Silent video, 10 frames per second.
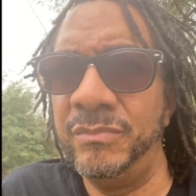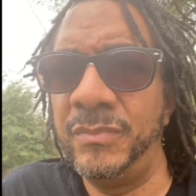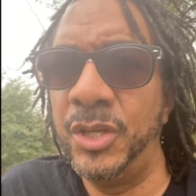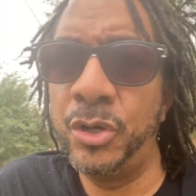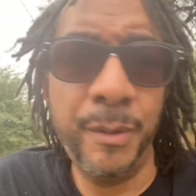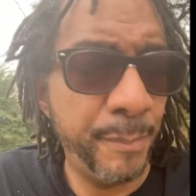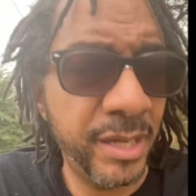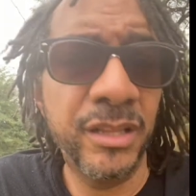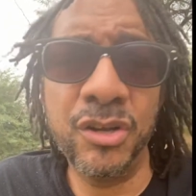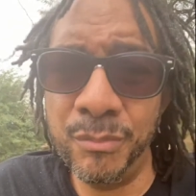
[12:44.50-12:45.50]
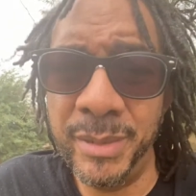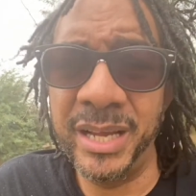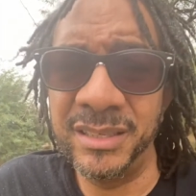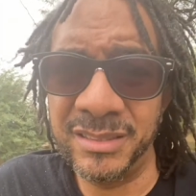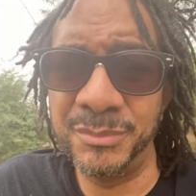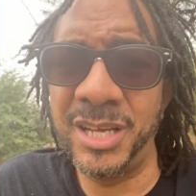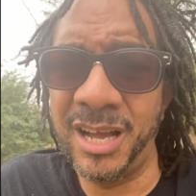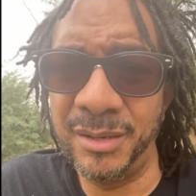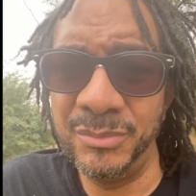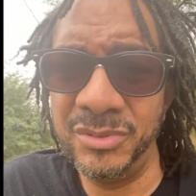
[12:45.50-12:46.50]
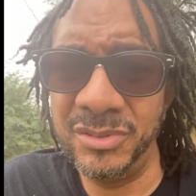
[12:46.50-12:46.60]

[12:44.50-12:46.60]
you can be a little mean sometimes,